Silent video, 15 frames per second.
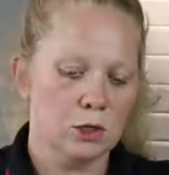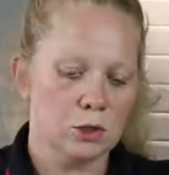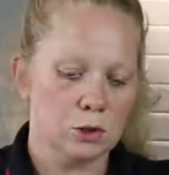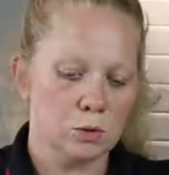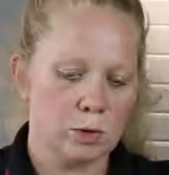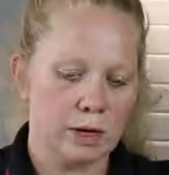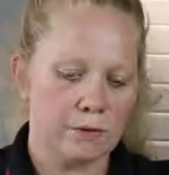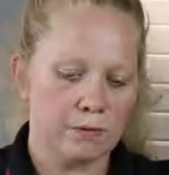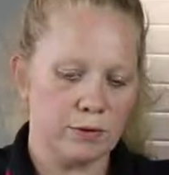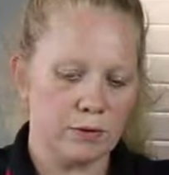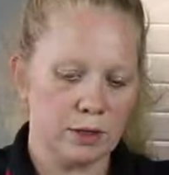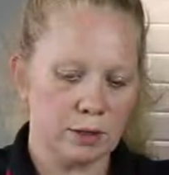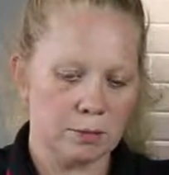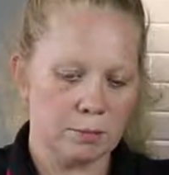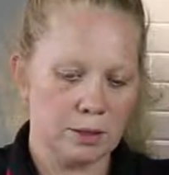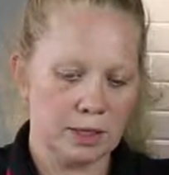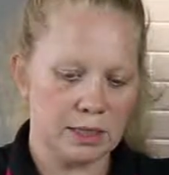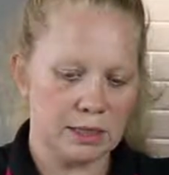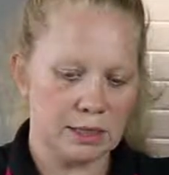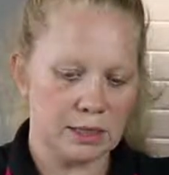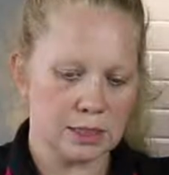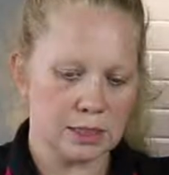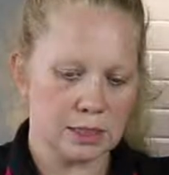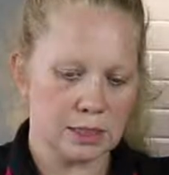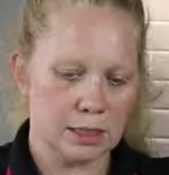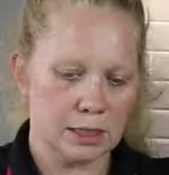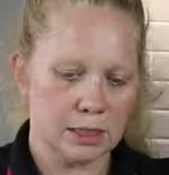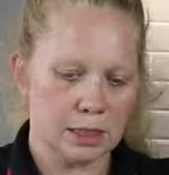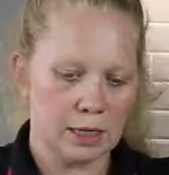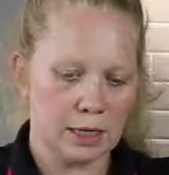so everything meets
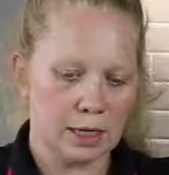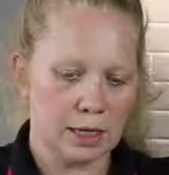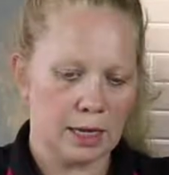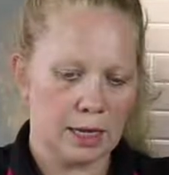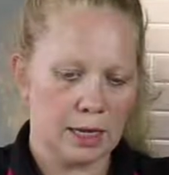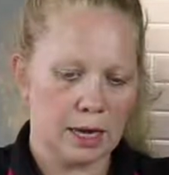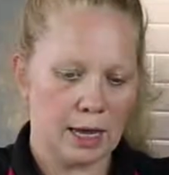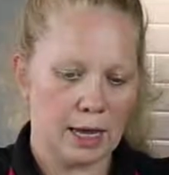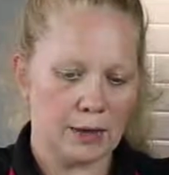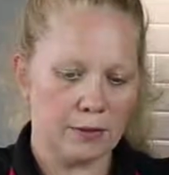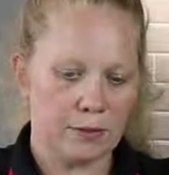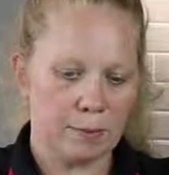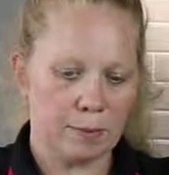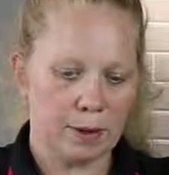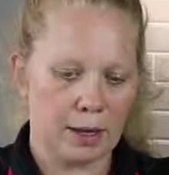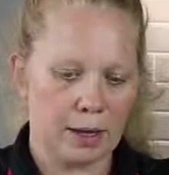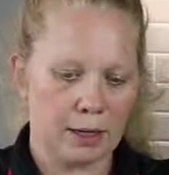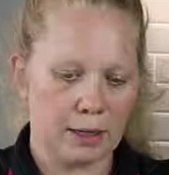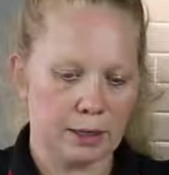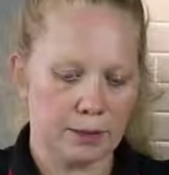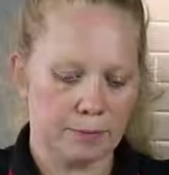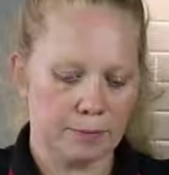at the back,